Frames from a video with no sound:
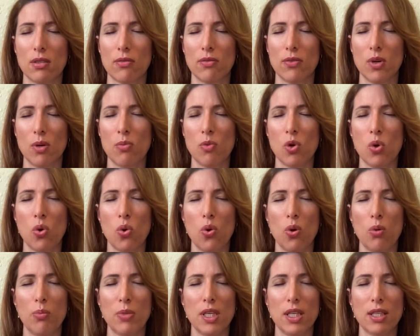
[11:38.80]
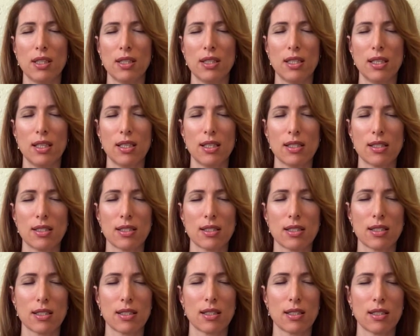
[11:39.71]
from all buildings,
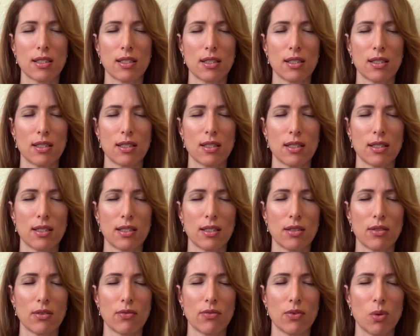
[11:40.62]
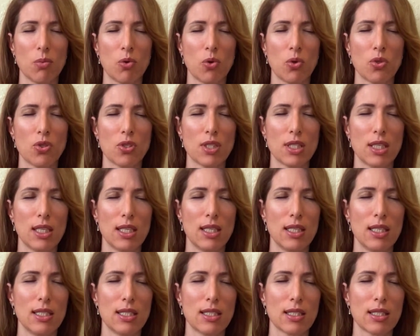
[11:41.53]
from all
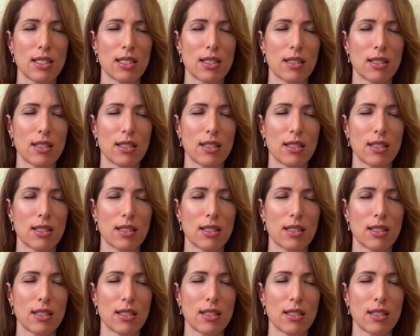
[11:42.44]
cities